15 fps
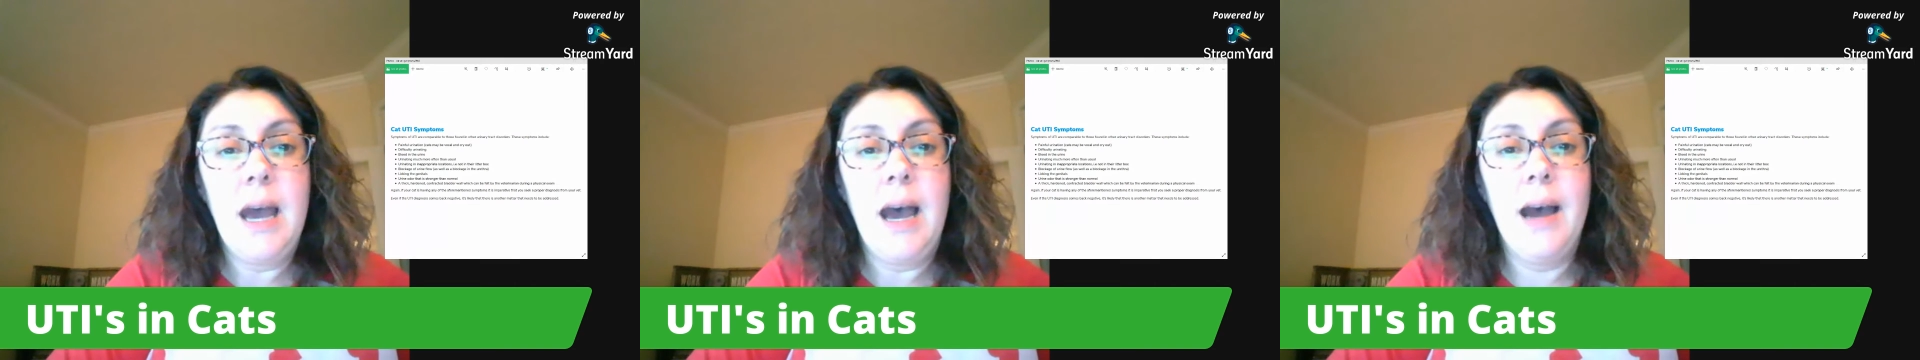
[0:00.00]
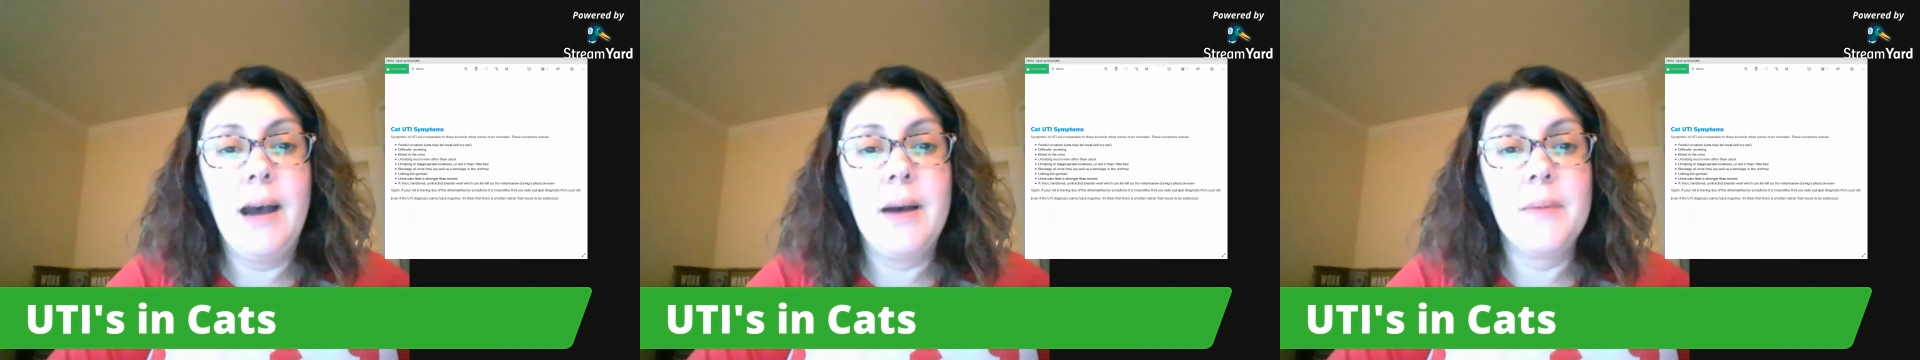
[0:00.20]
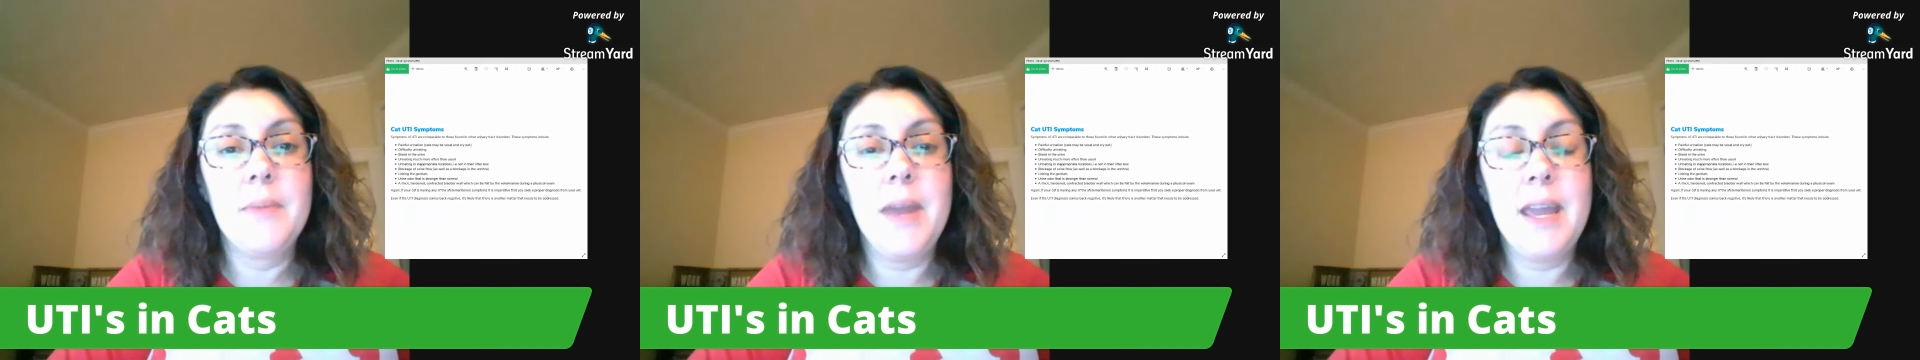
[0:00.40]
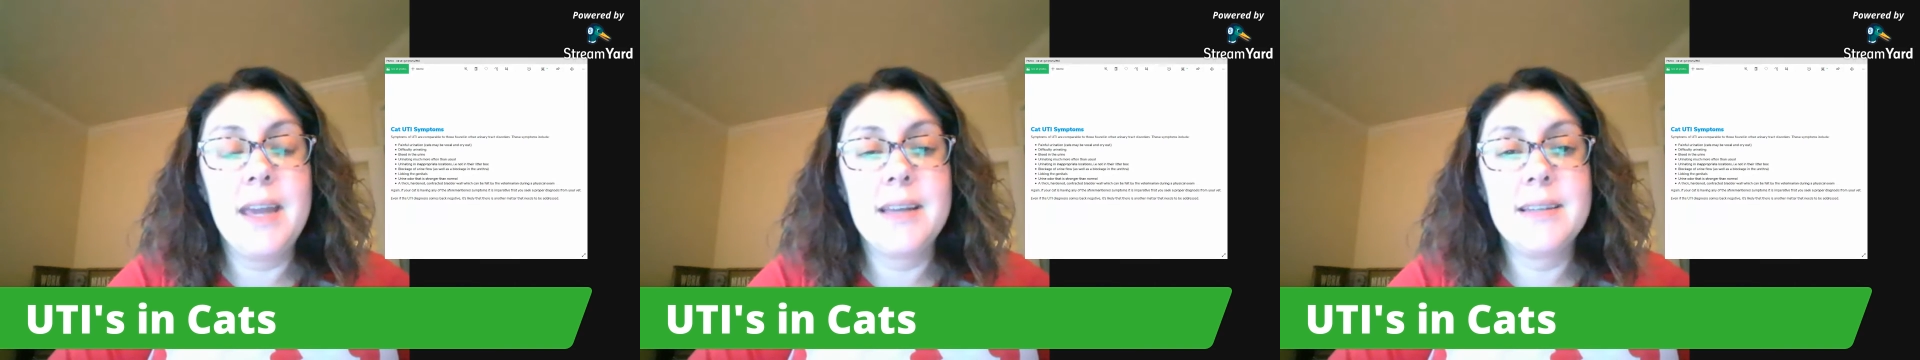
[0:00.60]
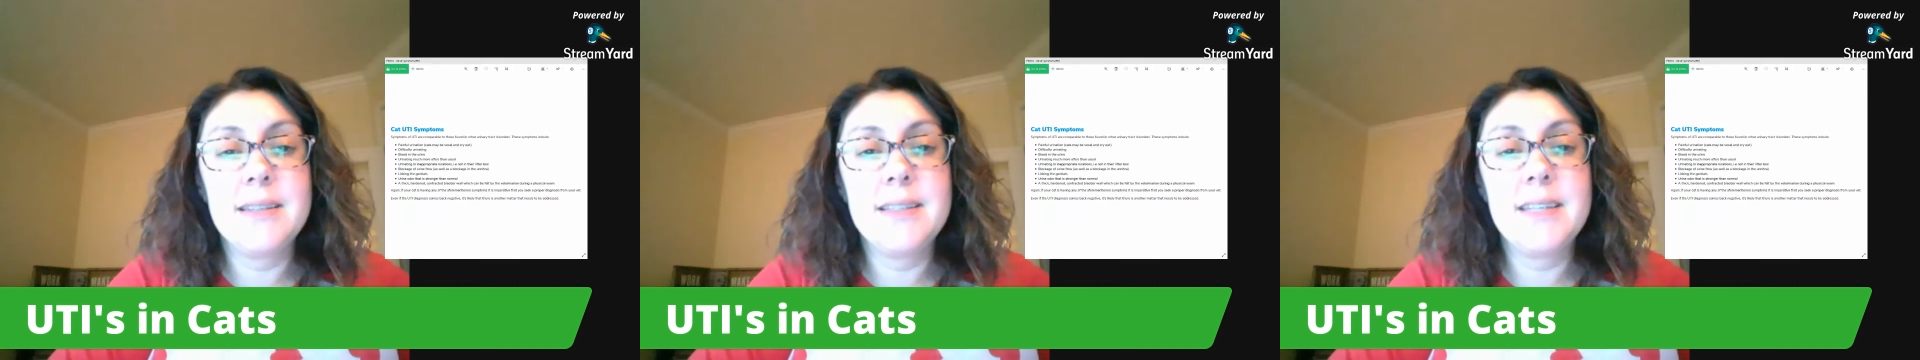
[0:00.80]

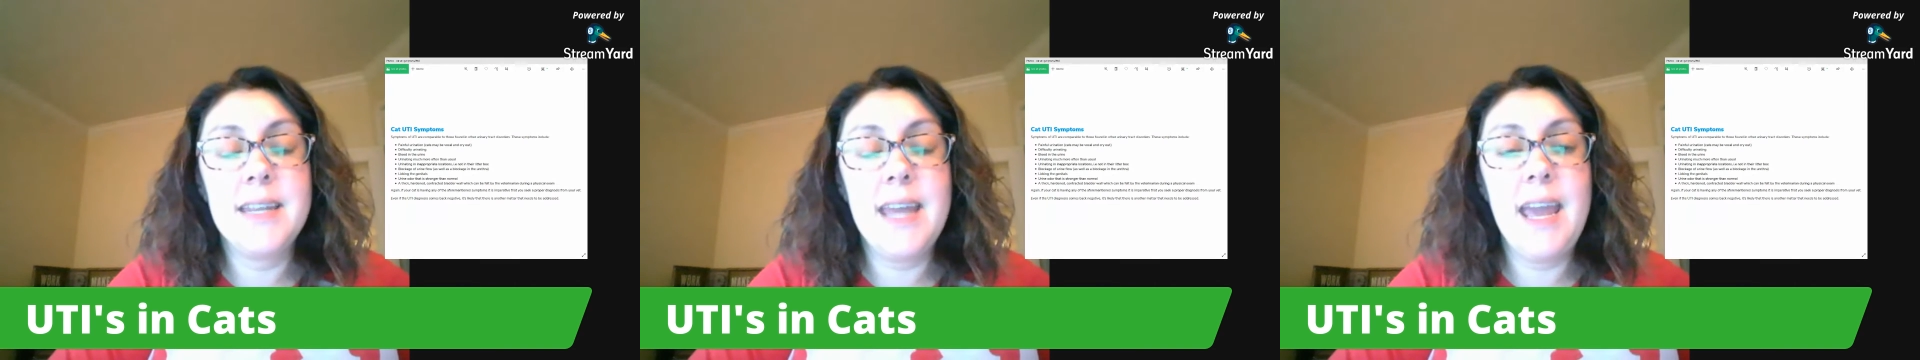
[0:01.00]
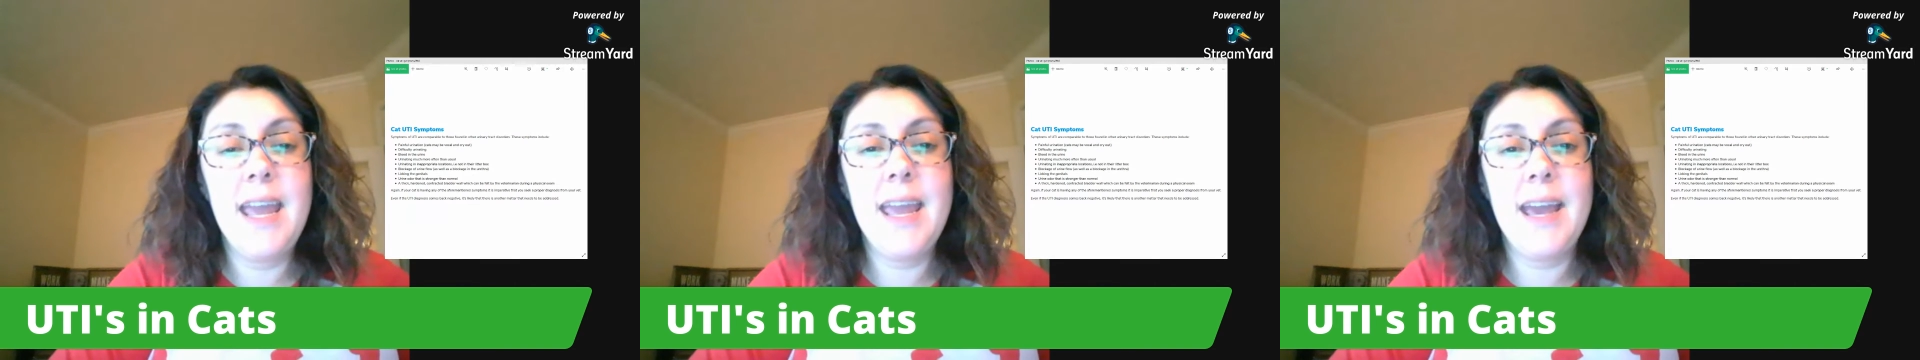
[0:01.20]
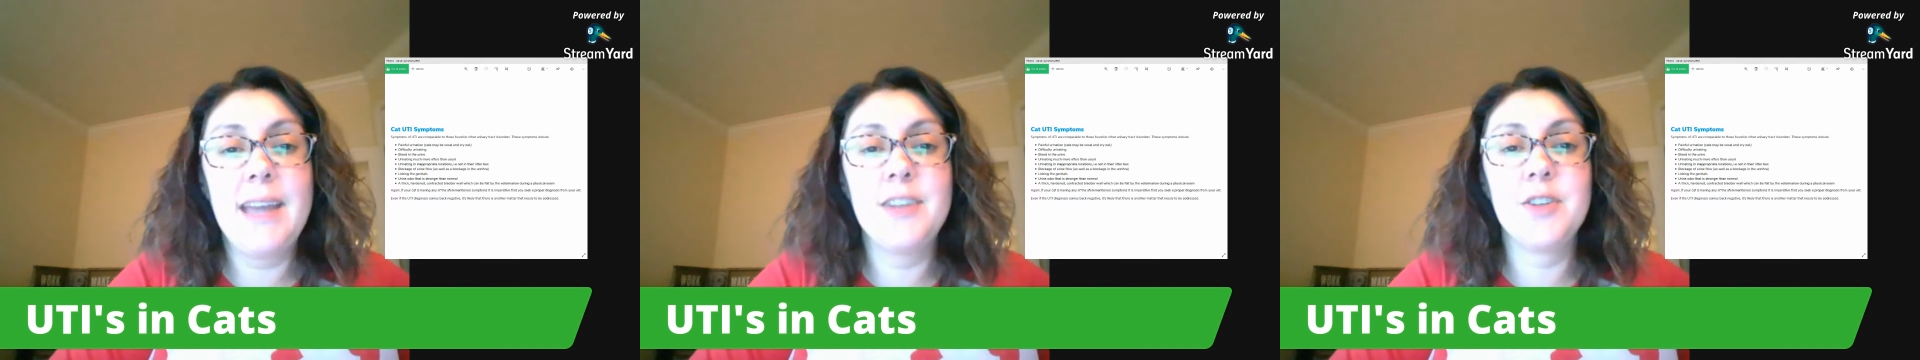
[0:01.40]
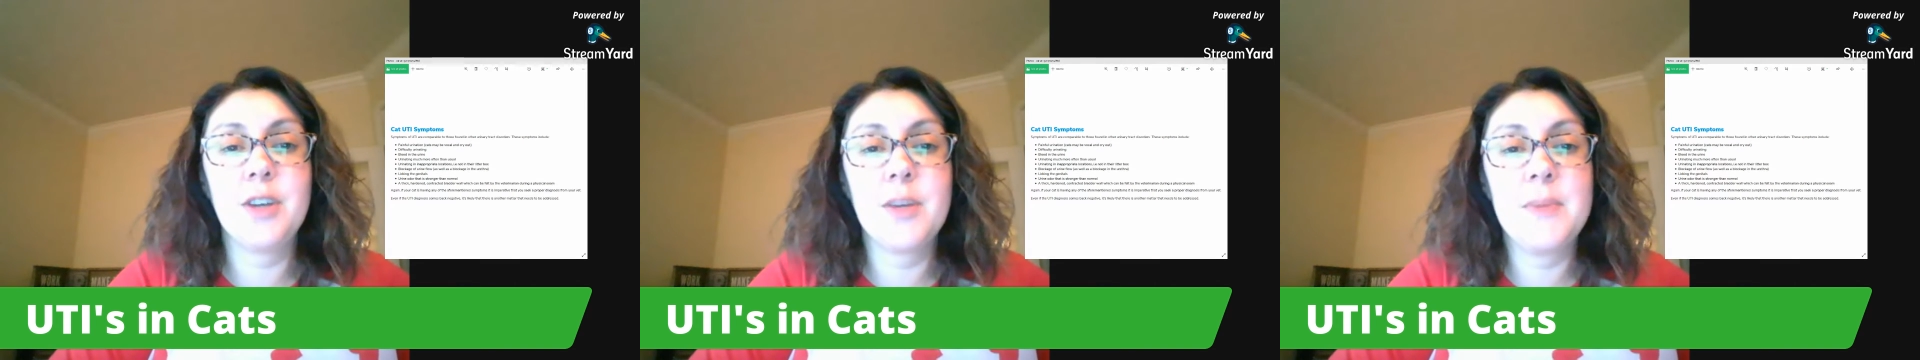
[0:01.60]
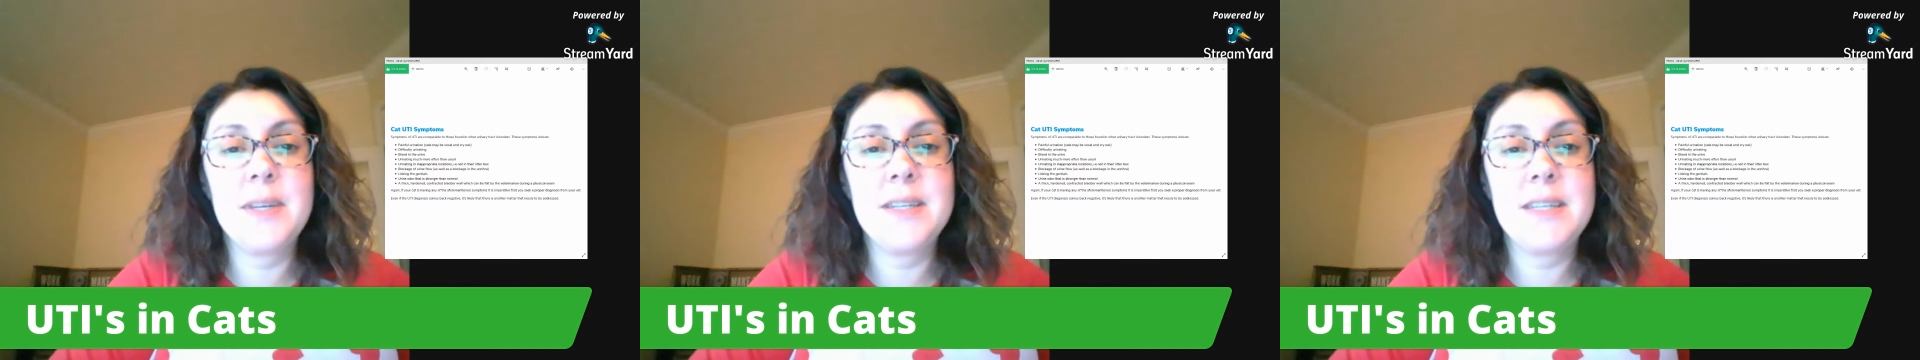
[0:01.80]
And today I took
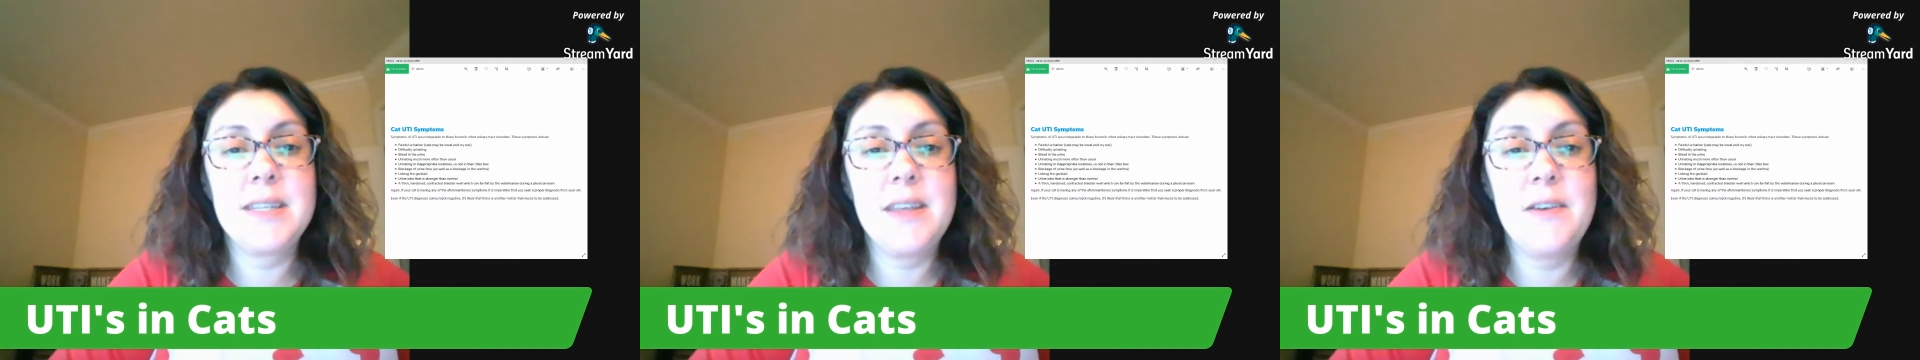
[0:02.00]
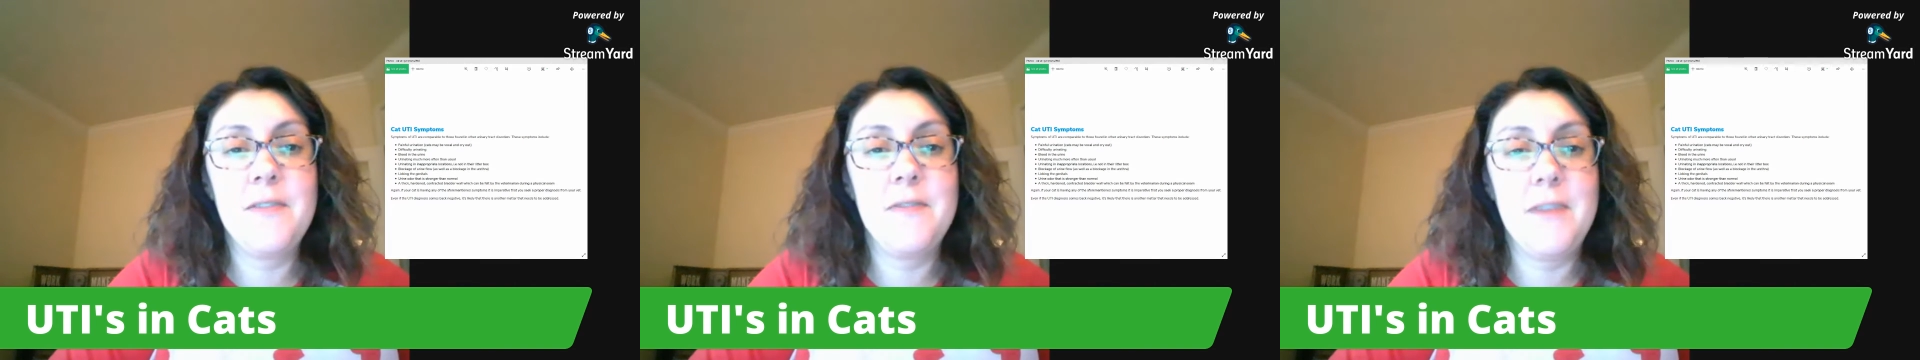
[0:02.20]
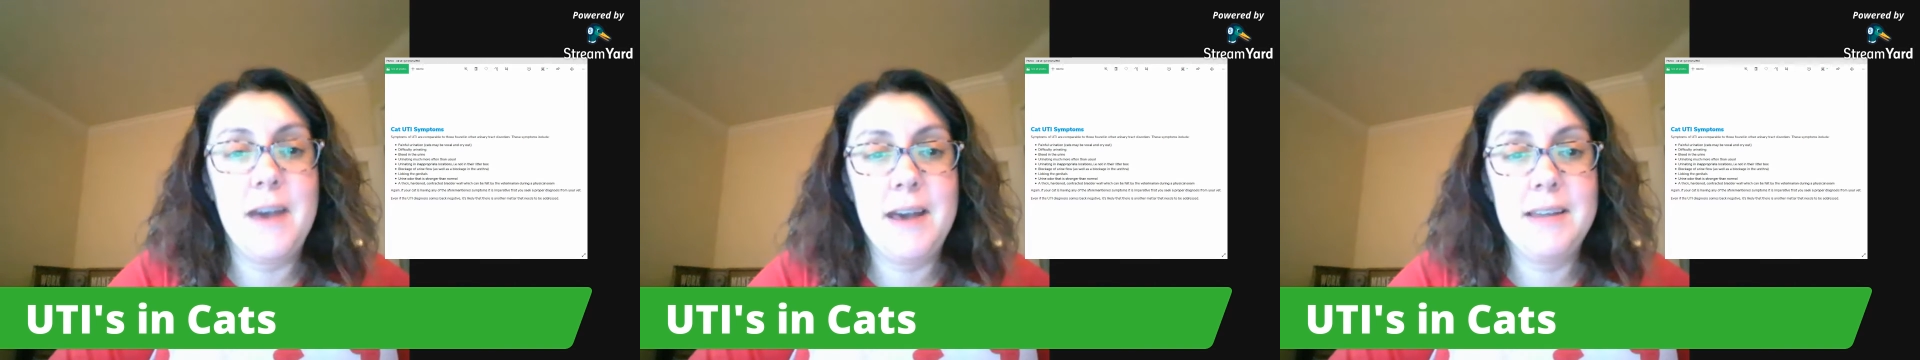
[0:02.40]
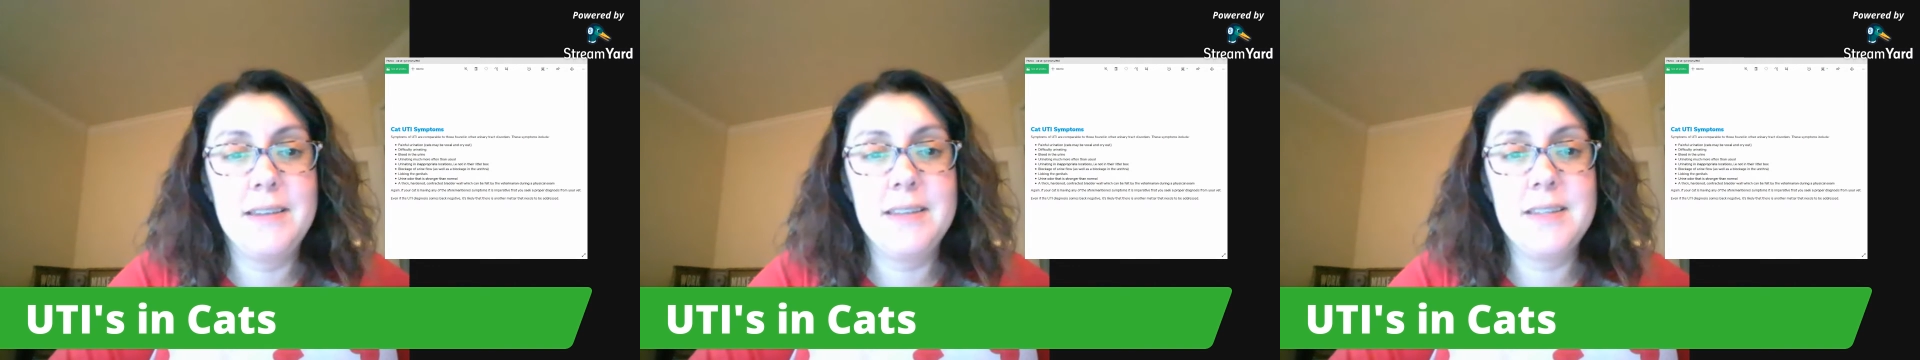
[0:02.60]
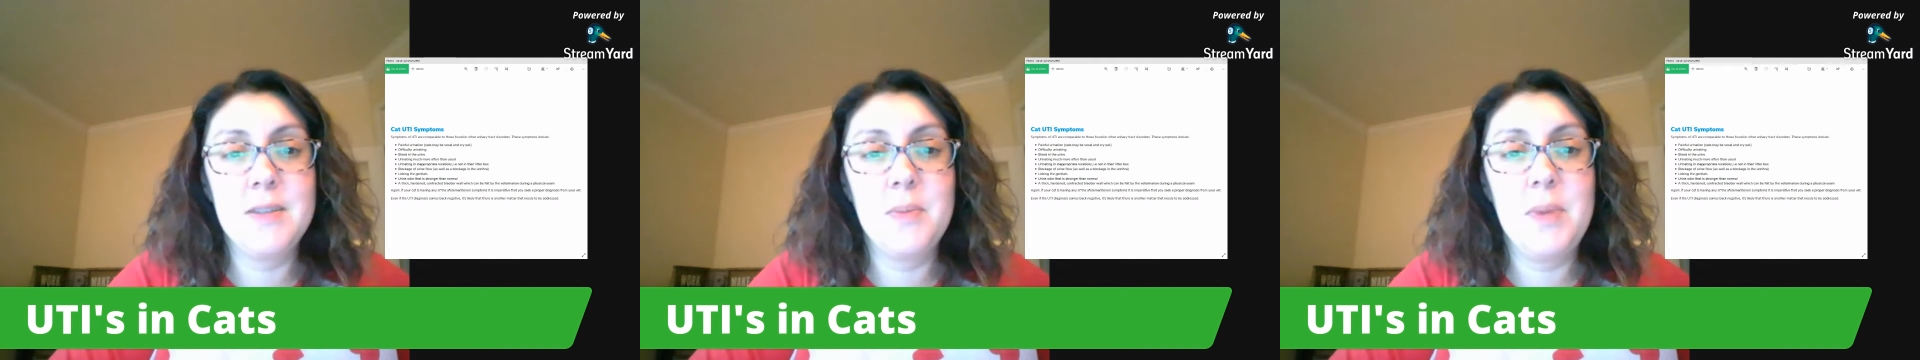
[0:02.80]
him into the vet